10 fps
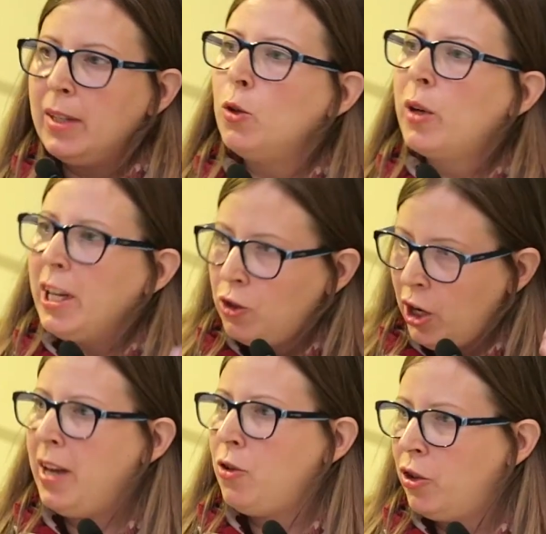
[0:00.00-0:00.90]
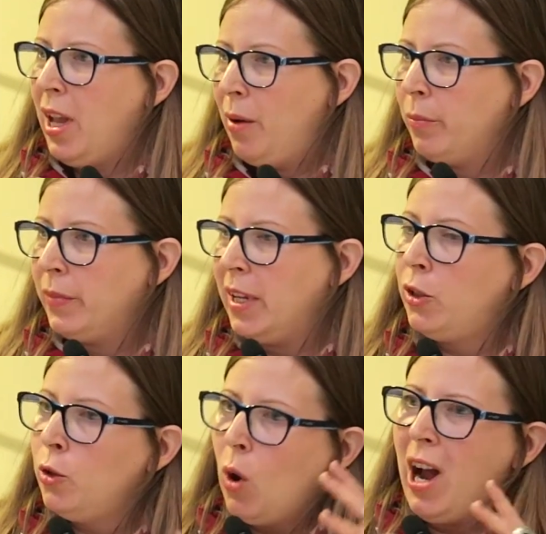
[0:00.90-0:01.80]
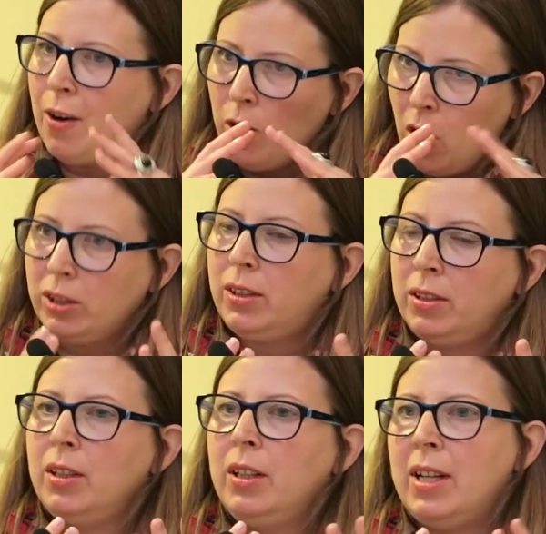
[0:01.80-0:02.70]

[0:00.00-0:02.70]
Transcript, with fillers: that you can change them, that you are not,